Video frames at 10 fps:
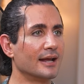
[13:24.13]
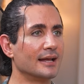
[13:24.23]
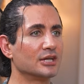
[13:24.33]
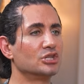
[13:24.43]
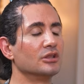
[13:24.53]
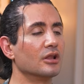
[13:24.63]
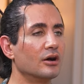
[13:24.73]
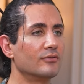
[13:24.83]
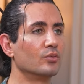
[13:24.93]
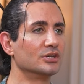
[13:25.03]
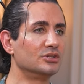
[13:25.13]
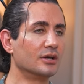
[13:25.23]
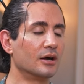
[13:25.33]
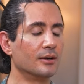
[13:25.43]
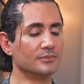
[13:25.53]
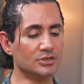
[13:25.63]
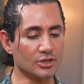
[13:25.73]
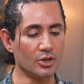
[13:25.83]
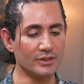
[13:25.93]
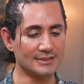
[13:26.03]
And I actually love what mm-hmm. um,
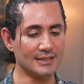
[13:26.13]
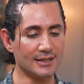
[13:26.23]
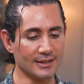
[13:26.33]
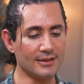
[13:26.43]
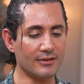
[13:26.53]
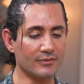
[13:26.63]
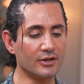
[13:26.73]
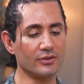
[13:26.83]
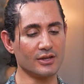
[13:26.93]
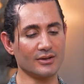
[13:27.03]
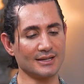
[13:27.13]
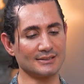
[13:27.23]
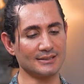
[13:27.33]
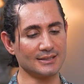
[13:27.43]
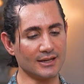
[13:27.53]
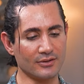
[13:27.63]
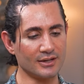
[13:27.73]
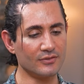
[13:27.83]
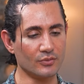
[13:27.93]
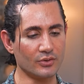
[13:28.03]
Dakota said in that video that you guys did
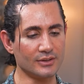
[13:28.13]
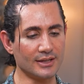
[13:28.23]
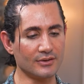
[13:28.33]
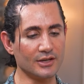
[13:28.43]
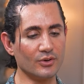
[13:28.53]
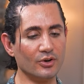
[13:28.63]
together. I even wrote it down.